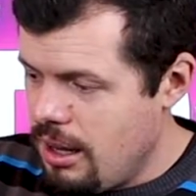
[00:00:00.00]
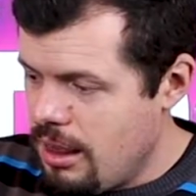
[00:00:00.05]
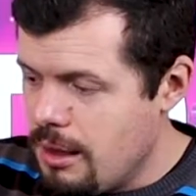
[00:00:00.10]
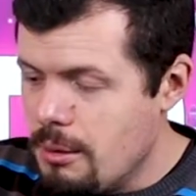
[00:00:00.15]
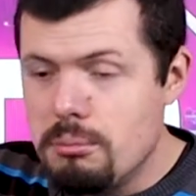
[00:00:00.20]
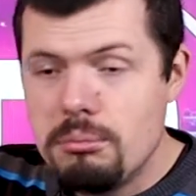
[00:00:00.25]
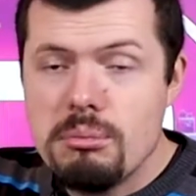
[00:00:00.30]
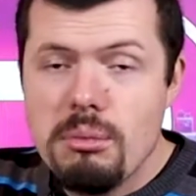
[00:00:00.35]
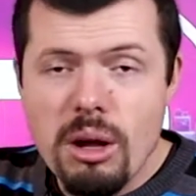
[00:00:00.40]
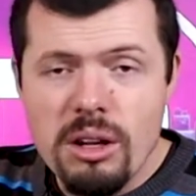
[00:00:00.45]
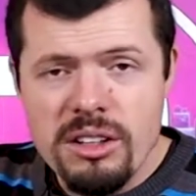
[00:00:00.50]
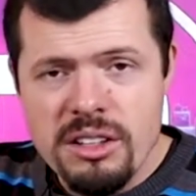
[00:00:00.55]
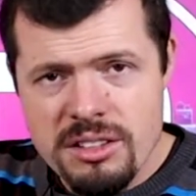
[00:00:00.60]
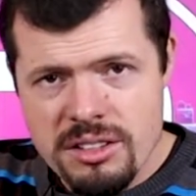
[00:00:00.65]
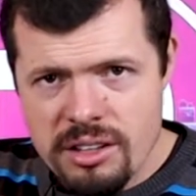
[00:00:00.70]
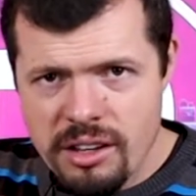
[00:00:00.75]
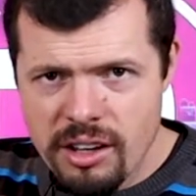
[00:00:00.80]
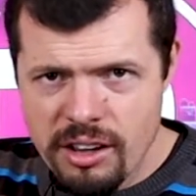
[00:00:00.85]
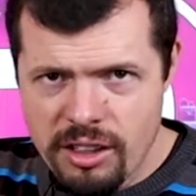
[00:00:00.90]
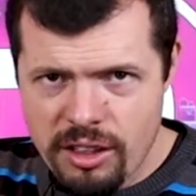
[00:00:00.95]
The
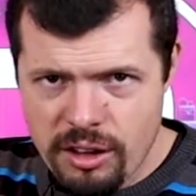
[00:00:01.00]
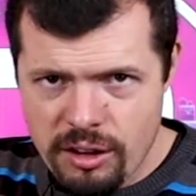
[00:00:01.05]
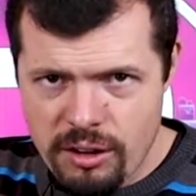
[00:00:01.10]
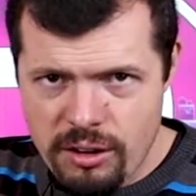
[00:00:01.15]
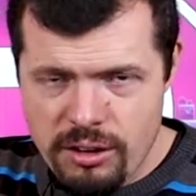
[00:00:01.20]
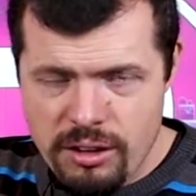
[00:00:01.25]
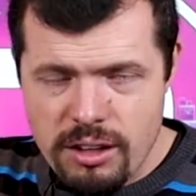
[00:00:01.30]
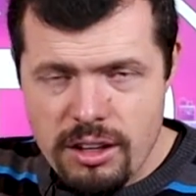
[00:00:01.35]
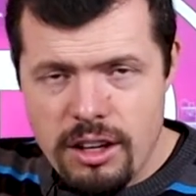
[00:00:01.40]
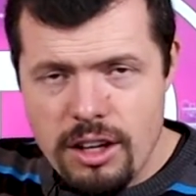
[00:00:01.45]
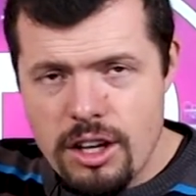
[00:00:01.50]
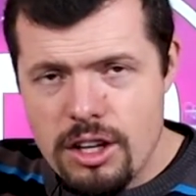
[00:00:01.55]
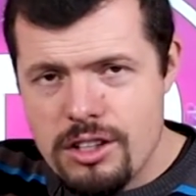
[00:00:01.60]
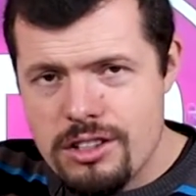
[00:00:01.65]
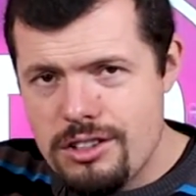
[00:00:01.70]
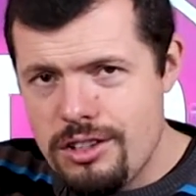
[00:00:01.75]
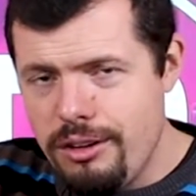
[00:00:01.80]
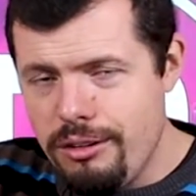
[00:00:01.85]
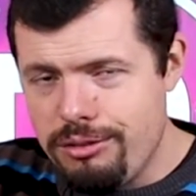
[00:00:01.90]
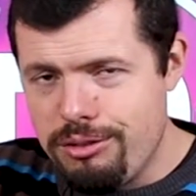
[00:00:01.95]
monitor though,
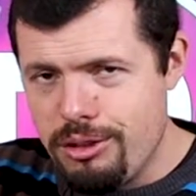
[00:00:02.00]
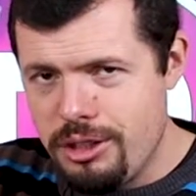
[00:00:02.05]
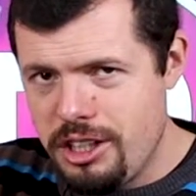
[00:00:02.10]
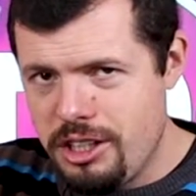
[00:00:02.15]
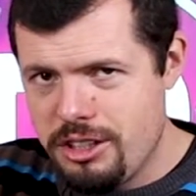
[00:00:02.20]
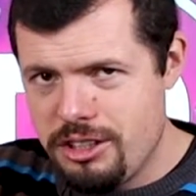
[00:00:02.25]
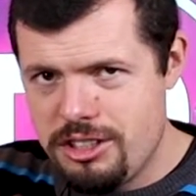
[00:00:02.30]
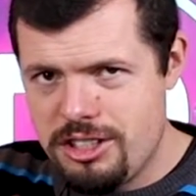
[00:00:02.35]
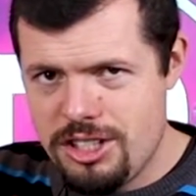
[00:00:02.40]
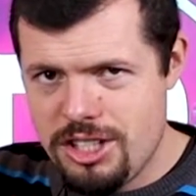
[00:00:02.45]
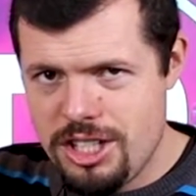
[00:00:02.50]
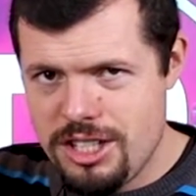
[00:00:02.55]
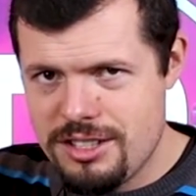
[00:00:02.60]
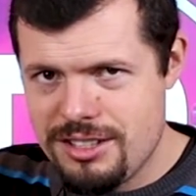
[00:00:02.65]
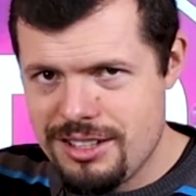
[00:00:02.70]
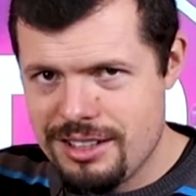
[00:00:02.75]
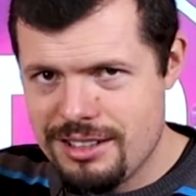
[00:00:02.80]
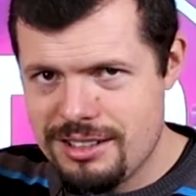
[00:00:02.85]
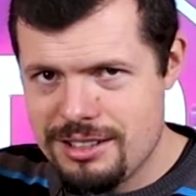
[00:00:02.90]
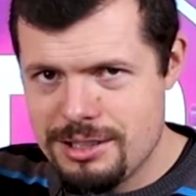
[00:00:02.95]
240Hz
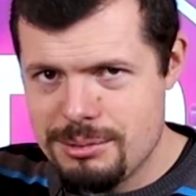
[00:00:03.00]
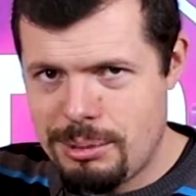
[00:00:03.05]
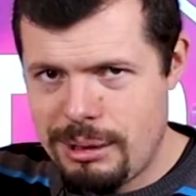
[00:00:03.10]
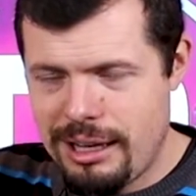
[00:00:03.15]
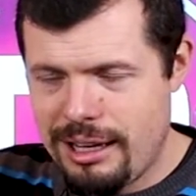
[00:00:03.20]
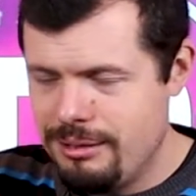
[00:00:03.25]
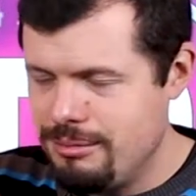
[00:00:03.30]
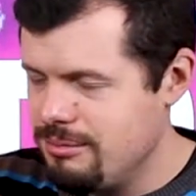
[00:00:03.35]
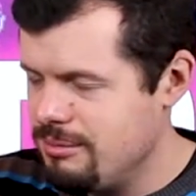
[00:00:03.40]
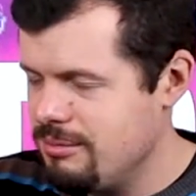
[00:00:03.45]
G-Sync display.